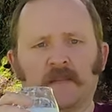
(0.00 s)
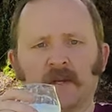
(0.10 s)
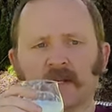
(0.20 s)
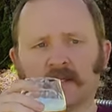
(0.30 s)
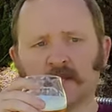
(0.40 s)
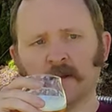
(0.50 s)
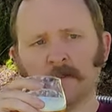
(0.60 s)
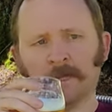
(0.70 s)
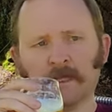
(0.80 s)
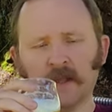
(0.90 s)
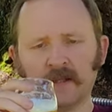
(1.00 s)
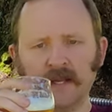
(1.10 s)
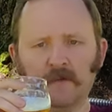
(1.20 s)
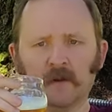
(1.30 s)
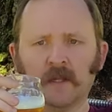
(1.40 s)
I mean, it's
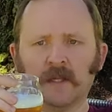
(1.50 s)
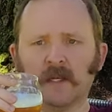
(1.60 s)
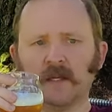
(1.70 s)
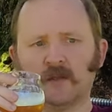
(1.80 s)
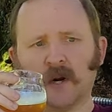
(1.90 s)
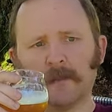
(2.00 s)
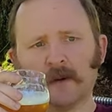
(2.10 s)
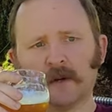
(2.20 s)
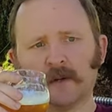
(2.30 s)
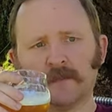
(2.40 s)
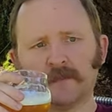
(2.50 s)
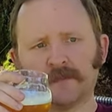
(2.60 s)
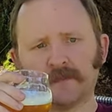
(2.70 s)
definitely tropical,